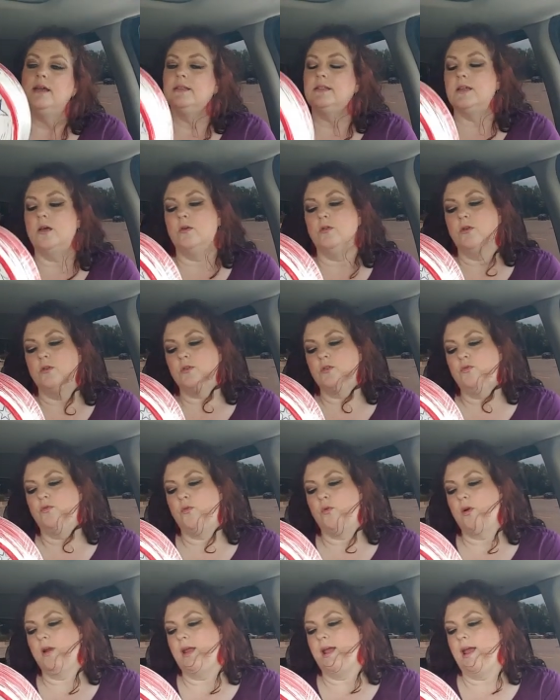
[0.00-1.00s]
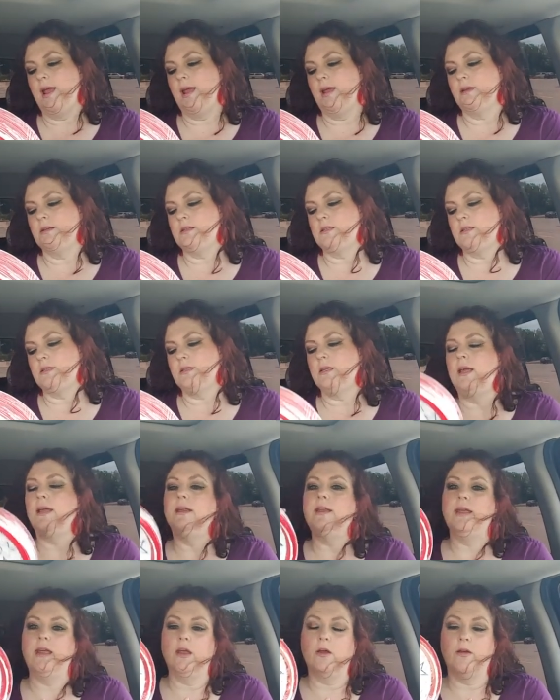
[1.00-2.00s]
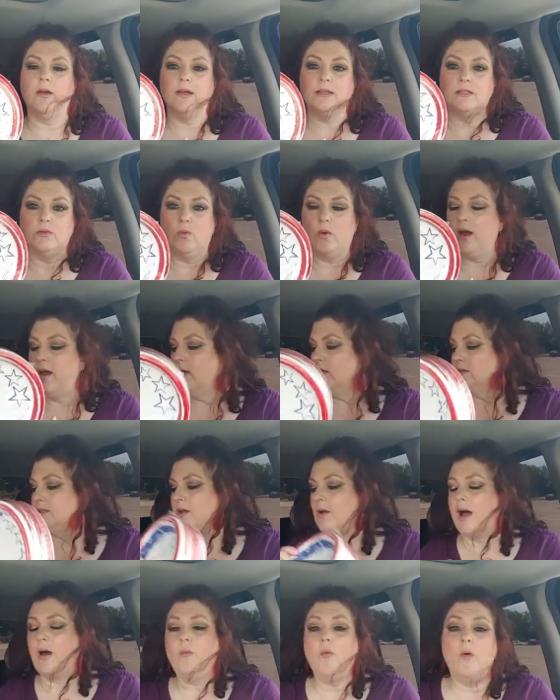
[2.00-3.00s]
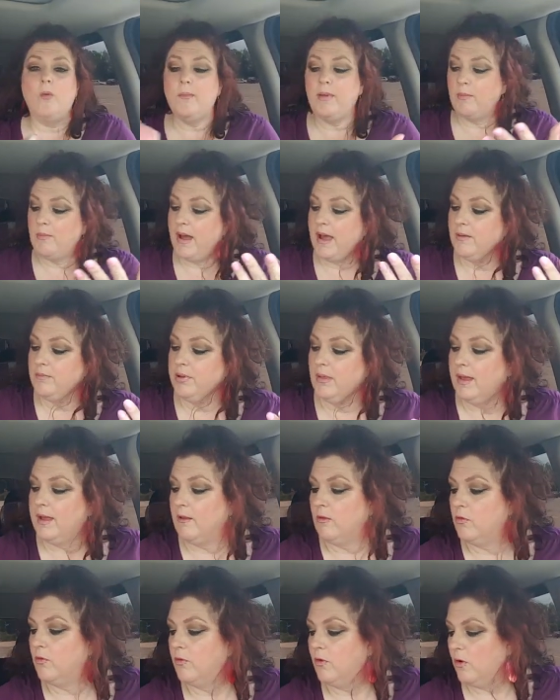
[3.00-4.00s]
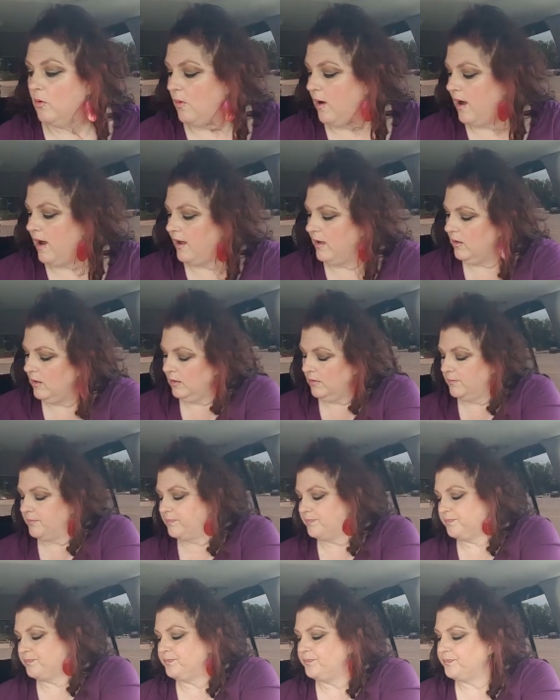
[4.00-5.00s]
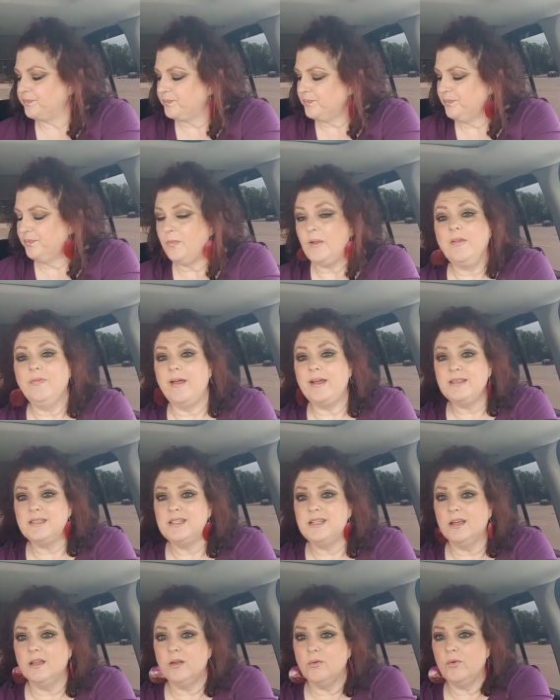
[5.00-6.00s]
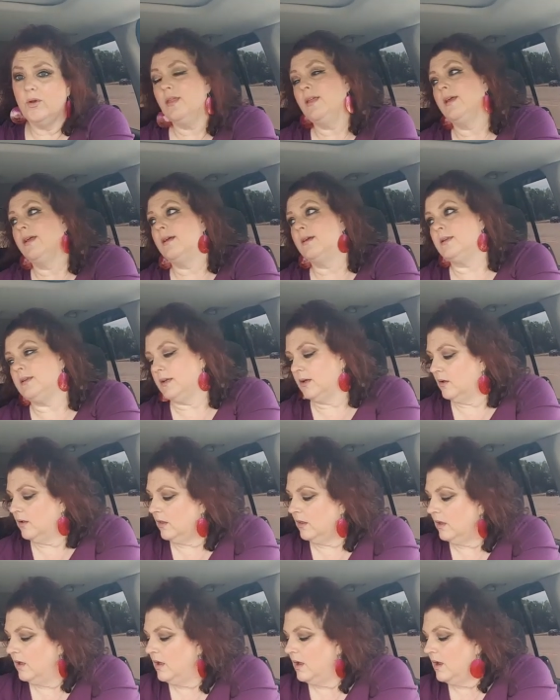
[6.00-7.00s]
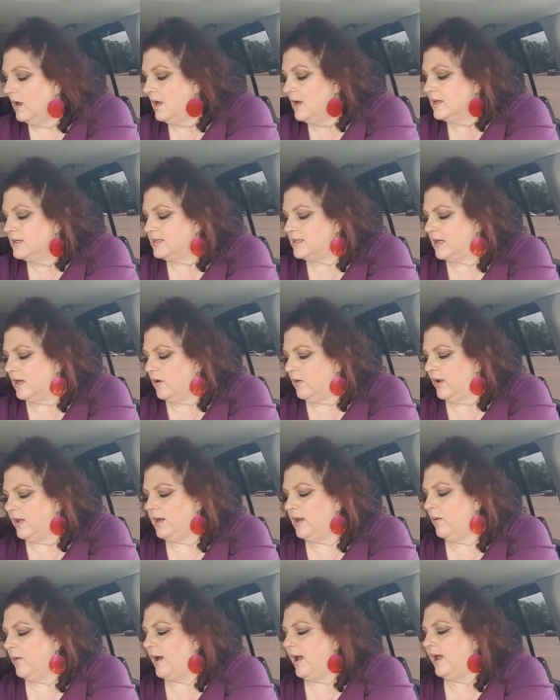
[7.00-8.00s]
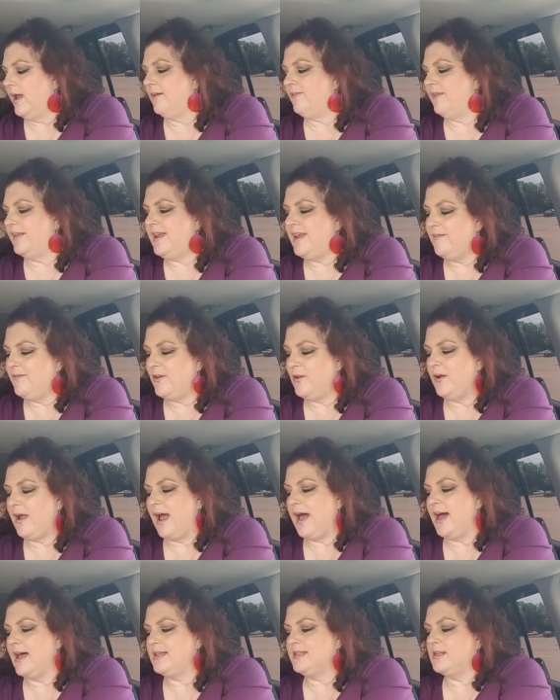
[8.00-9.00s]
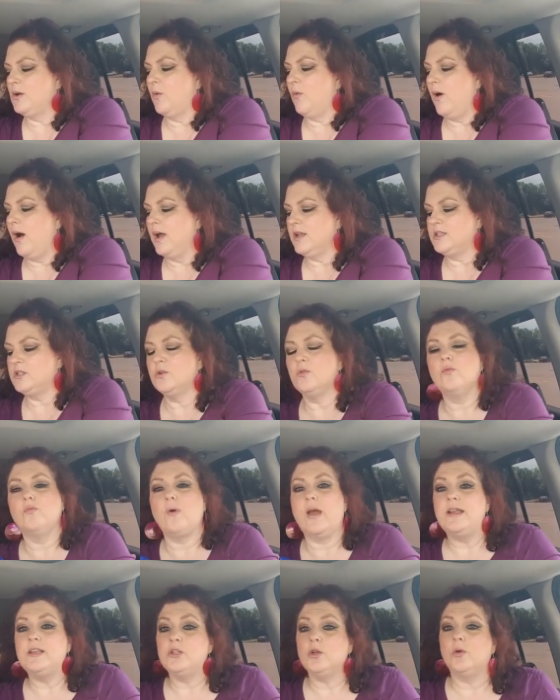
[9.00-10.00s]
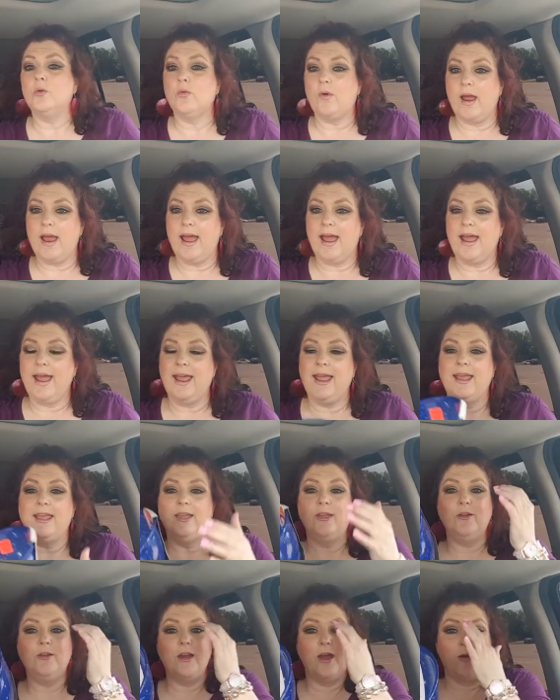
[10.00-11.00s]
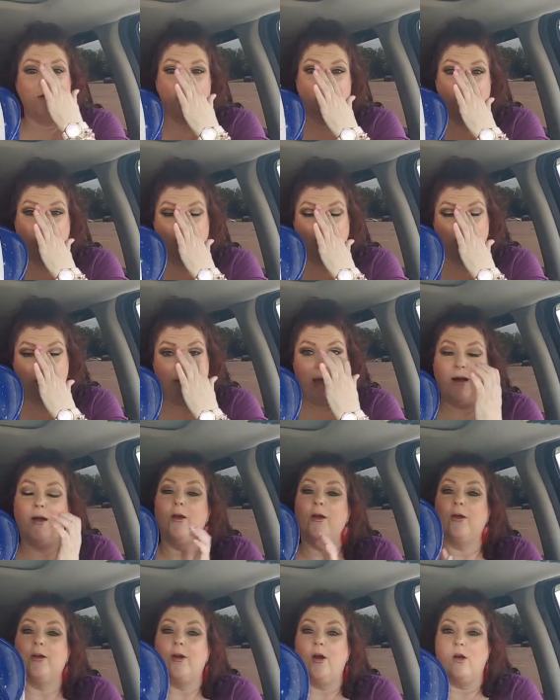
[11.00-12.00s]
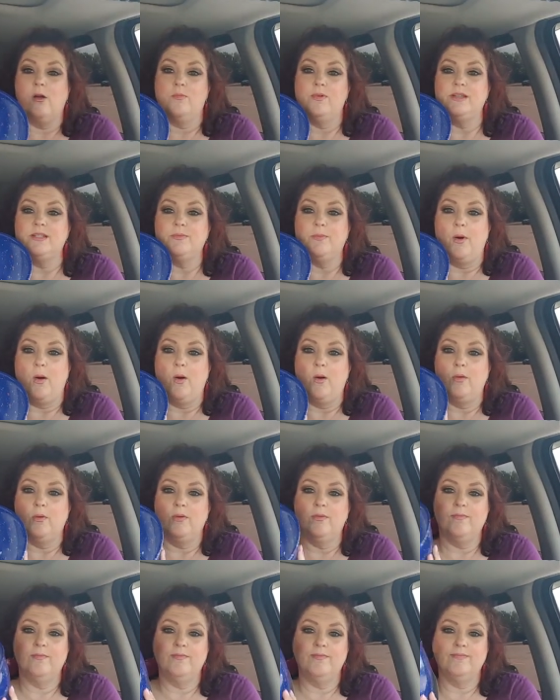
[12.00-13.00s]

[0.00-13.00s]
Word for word: So there's 48 in here as well. So I won't be buying plates for a while that's still a really good deal. So anyway, if any of you guys watch Rachael Ray, you know about her garbage bowl.